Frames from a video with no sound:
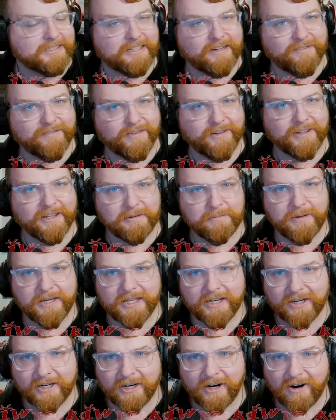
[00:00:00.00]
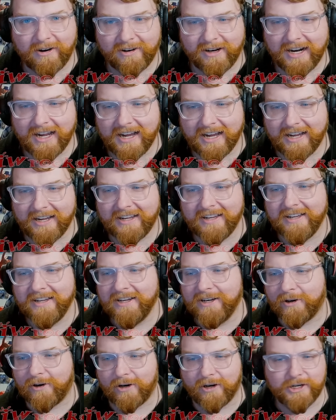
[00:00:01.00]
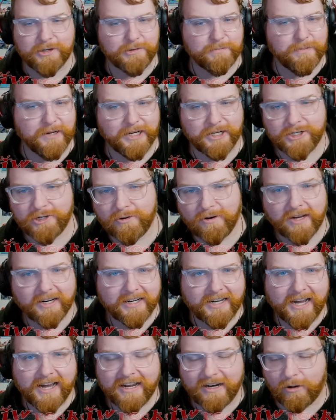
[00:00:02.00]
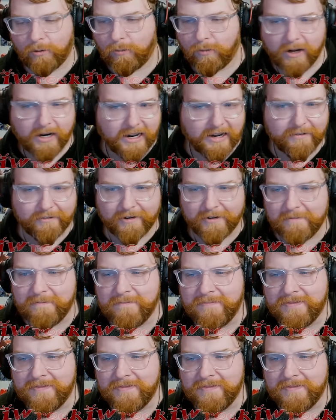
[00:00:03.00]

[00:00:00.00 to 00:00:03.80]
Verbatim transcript: I feel like being a car guy or a big truck guy or whatever